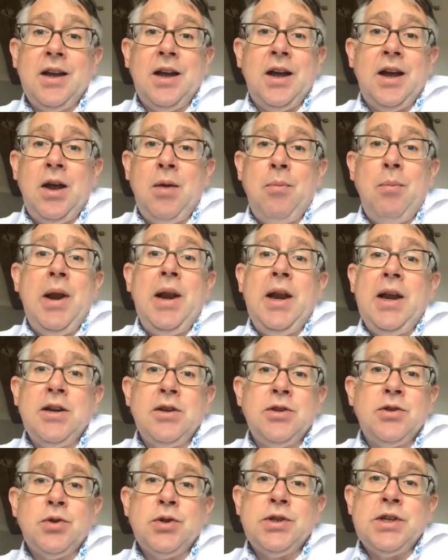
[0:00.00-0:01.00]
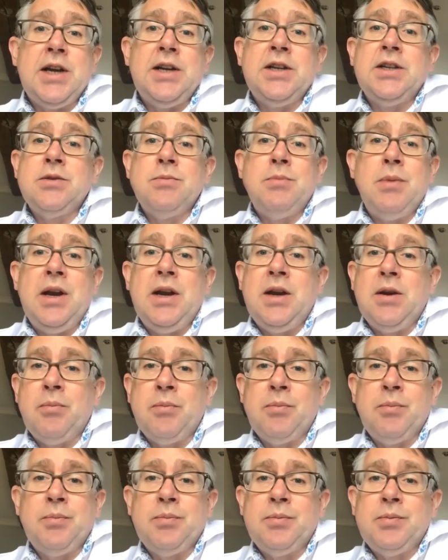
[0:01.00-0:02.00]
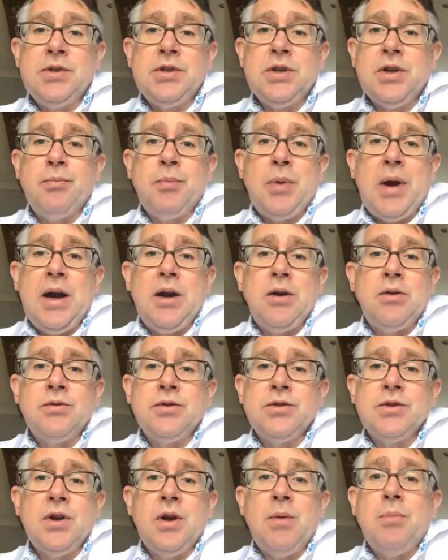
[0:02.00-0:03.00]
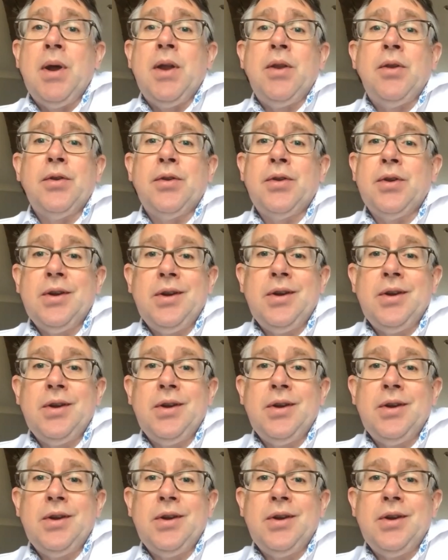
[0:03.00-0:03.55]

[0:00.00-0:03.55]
millions or tens of millions of pounds a month.